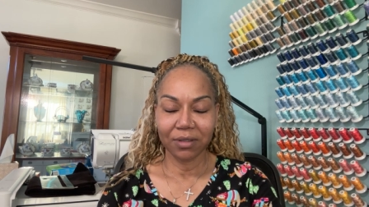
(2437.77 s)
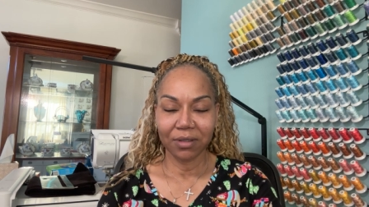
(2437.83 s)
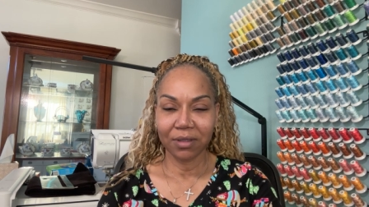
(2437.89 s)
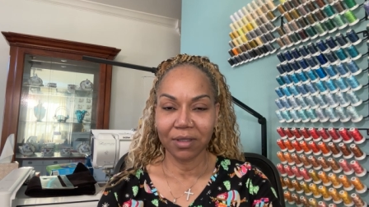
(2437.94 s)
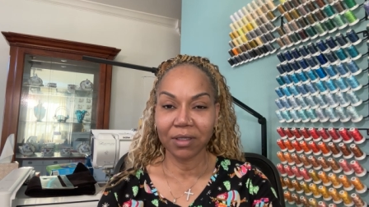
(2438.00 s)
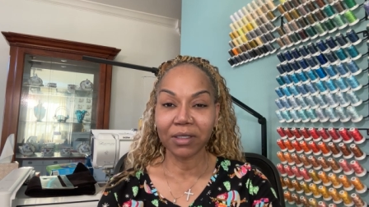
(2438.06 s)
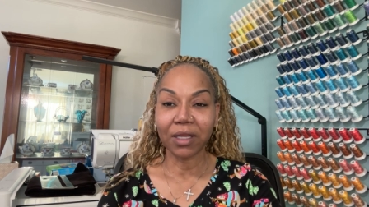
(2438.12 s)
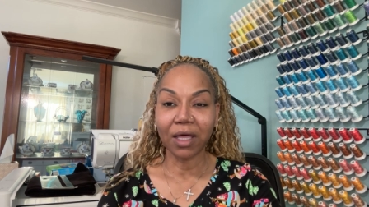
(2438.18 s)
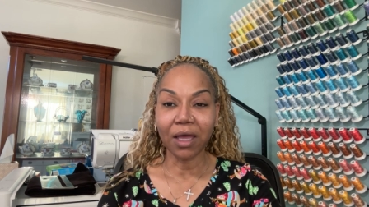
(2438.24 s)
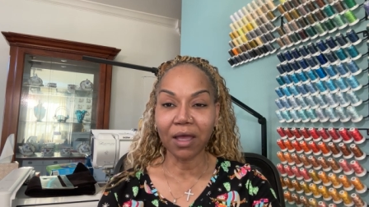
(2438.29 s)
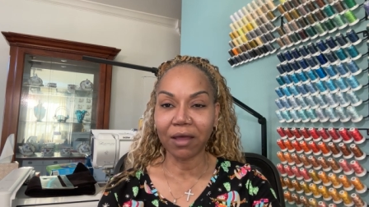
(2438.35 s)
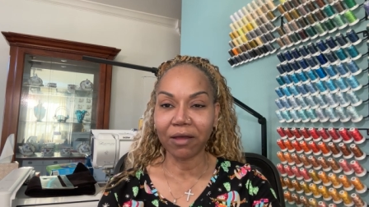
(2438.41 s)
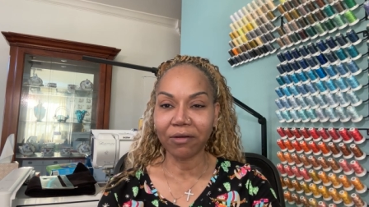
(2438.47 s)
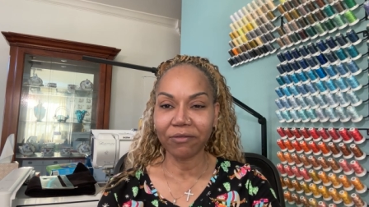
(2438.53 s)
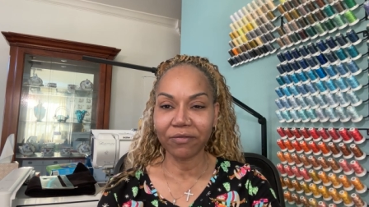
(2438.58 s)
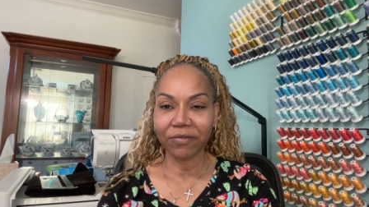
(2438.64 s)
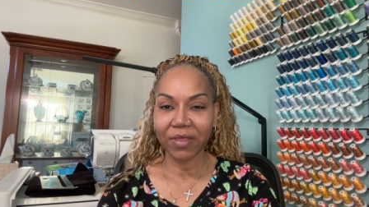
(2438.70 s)
the
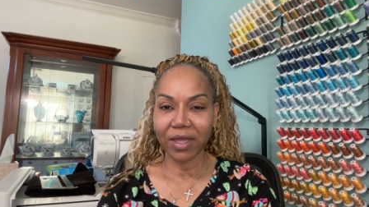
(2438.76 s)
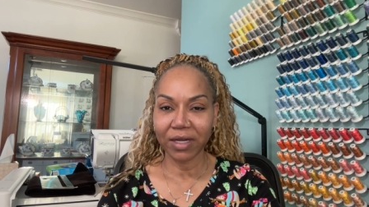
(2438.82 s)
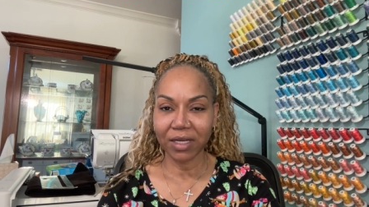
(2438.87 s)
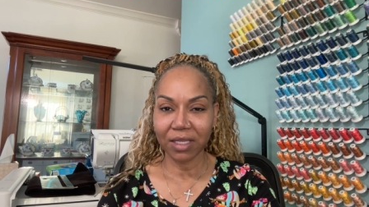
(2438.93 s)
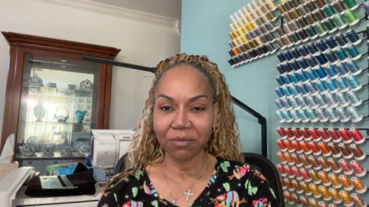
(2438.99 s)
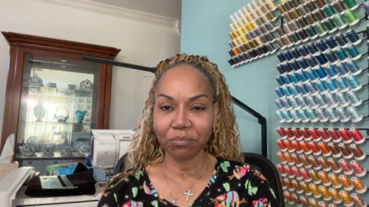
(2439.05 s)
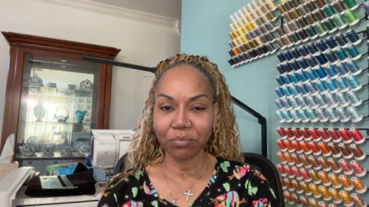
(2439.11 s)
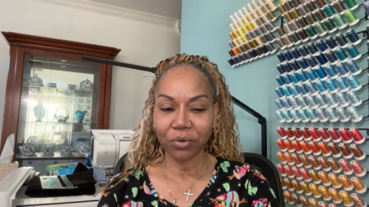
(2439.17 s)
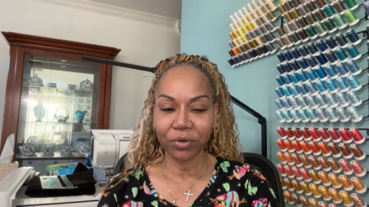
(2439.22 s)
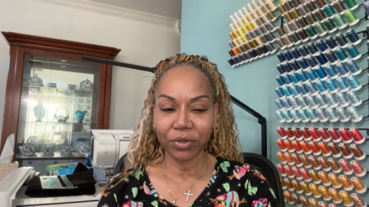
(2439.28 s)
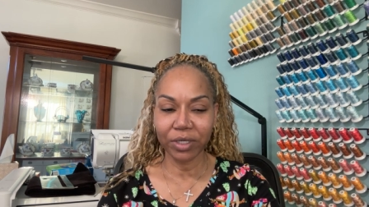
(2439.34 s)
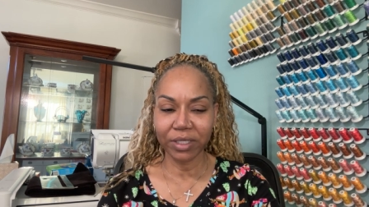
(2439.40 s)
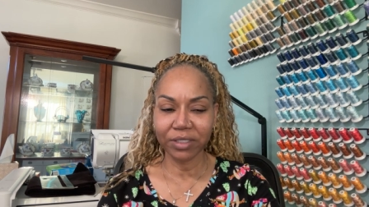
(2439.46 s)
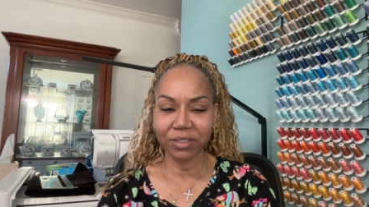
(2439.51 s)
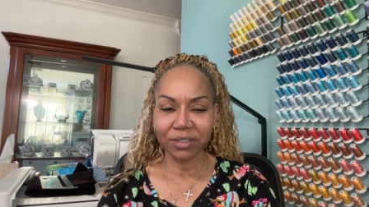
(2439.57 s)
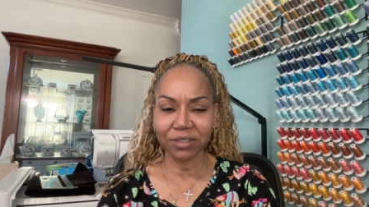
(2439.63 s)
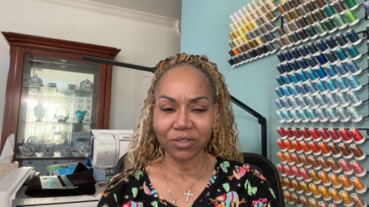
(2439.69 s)
love that he put
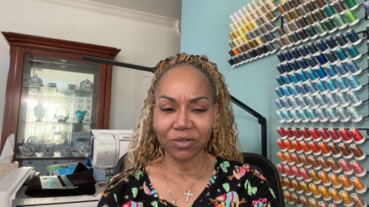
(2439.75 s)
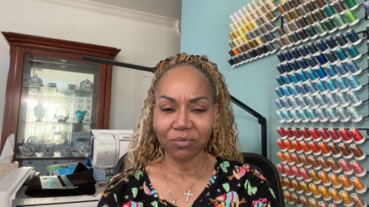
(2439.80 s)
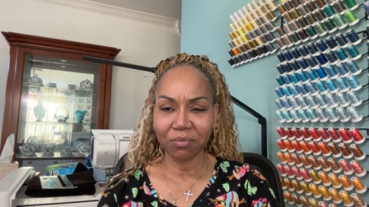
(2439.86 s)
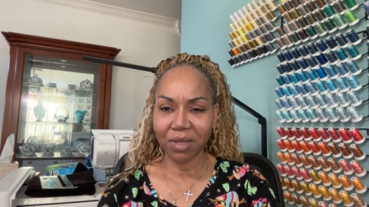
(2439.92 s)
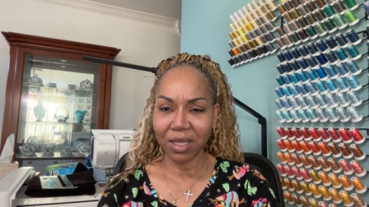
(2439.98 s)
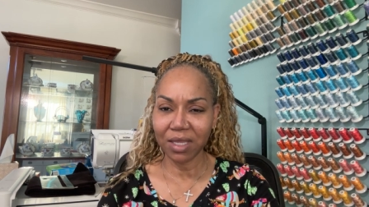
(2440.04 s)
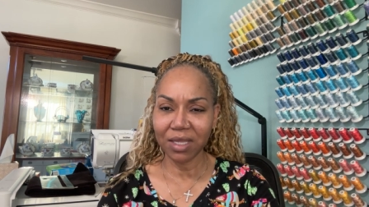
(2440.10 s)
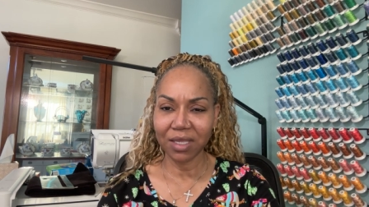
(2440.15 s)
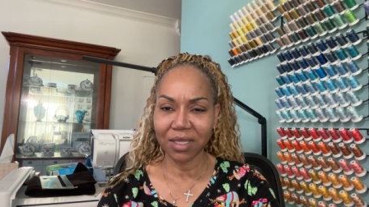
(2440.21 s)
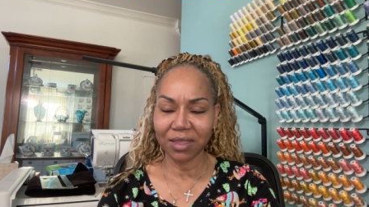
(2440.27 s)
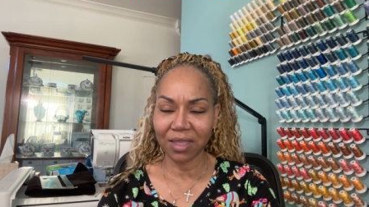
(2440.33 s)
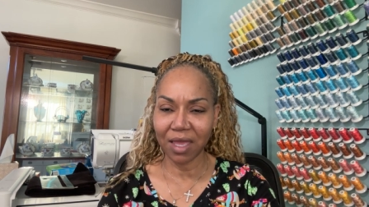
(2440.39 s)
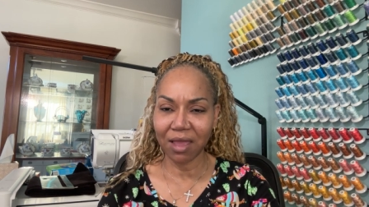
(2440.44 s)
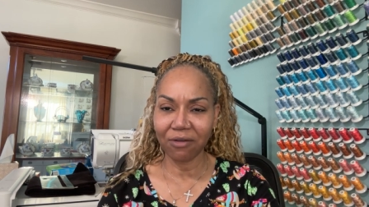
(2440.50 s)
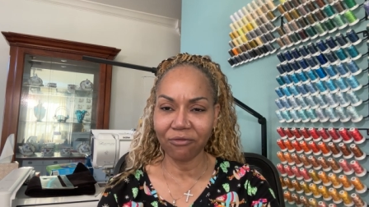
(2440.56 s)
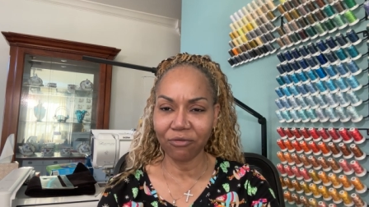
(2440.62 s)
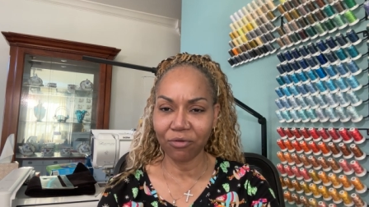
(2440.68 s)
into making
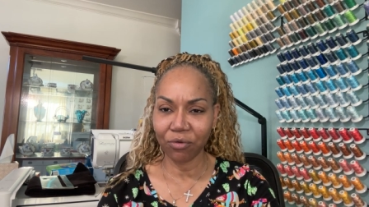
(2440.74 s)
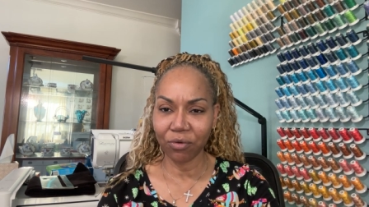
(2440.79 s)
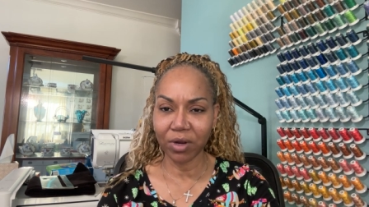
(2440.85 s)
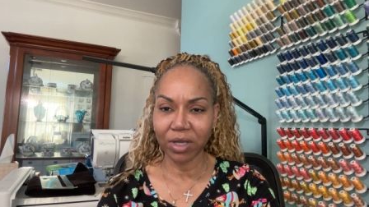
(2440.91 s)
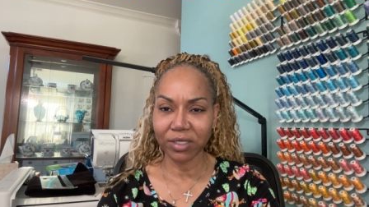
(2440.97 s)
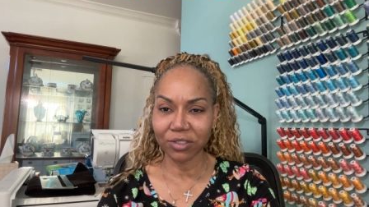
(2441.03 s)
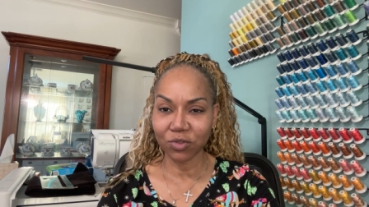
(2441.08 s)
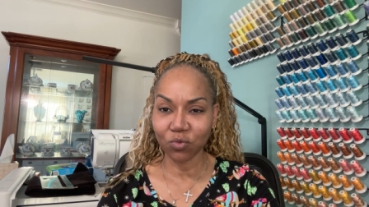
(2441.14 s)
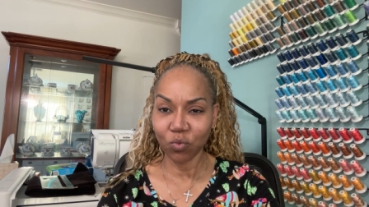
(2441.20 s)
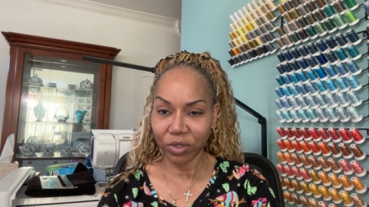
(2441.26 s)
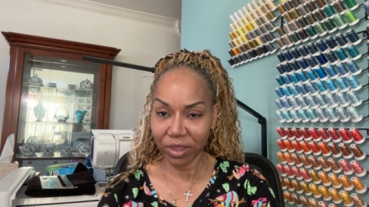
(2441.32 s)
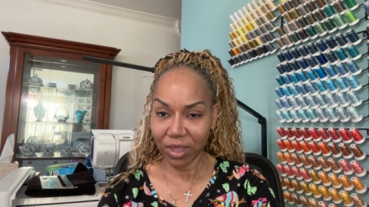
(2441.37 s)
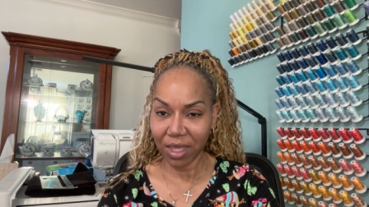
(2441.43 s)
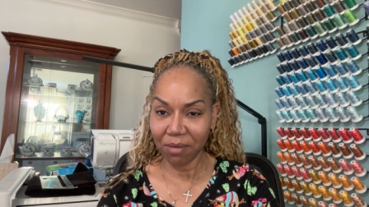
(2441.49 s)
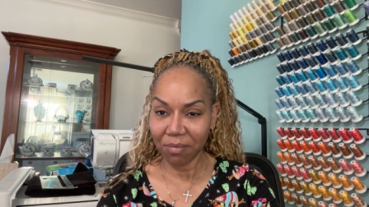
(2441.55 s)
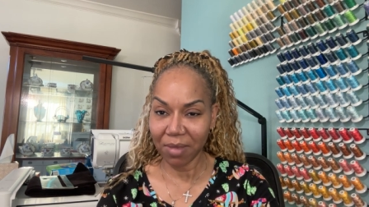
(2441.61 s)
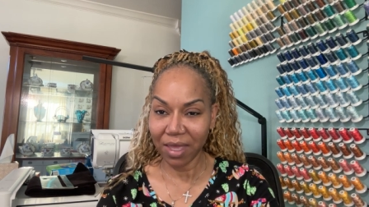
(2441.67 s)
that for us with
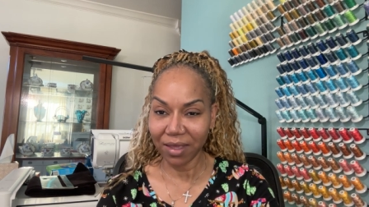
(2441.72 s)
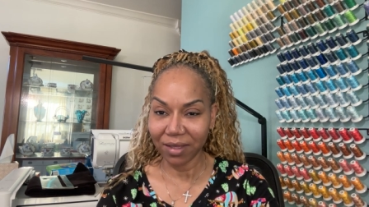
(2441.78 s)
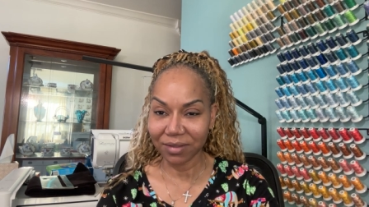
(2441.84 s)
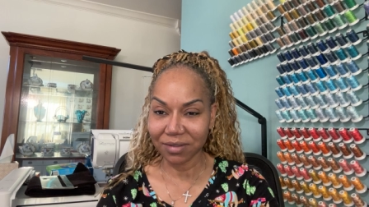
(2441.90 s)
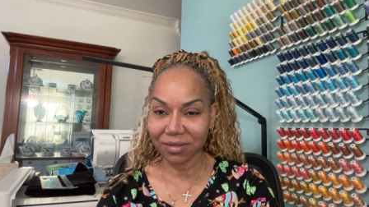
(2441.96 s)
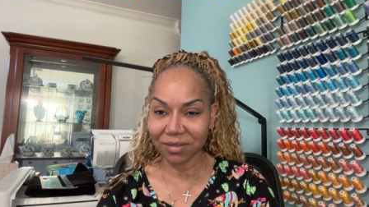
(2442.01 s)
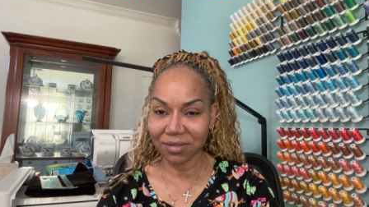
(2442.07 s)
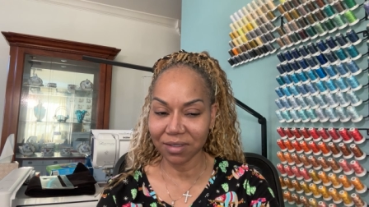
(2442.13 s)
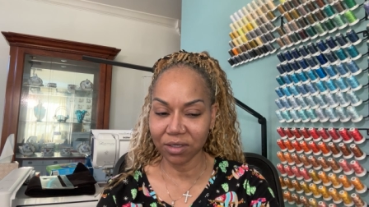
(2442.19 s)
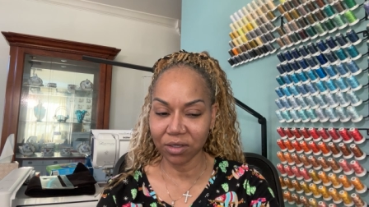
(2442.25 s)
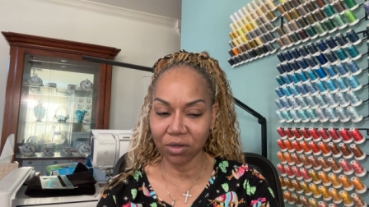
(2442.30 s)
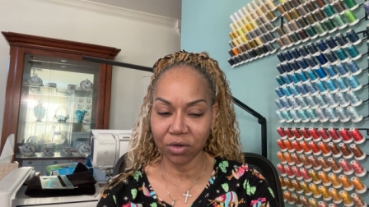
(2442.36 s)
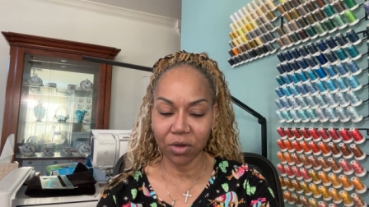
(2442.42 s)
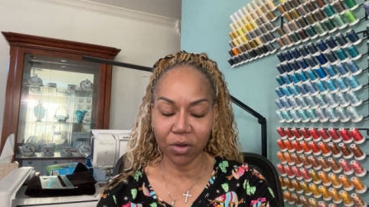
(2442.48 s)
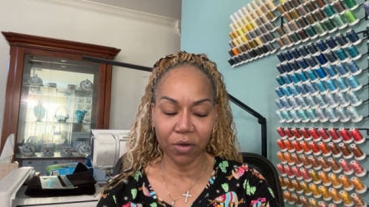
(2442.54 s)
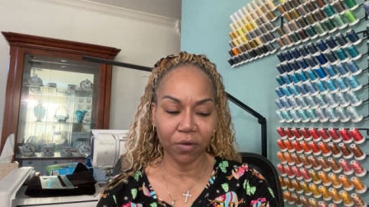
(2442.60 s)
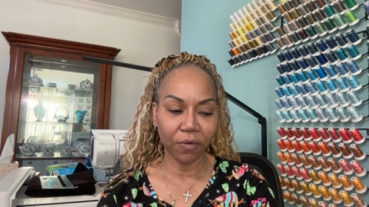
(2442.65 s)
MS, you
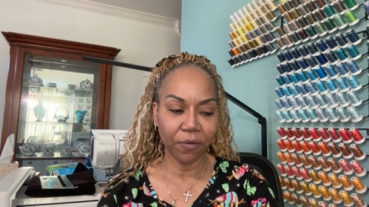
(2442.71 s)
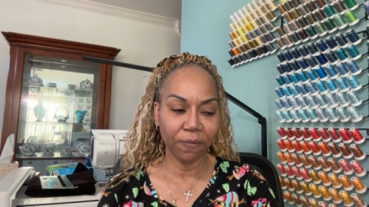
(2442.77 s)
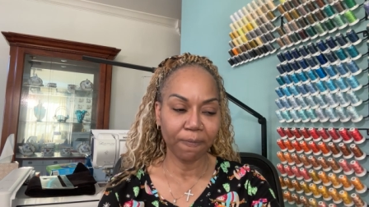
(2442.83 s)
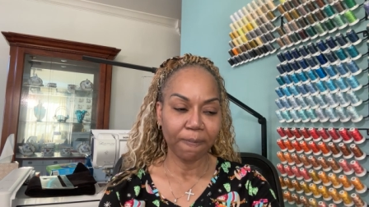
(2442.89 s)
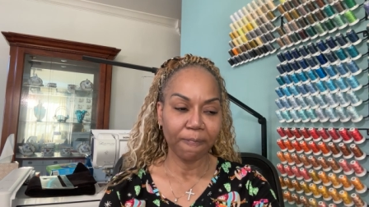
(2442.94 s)
know.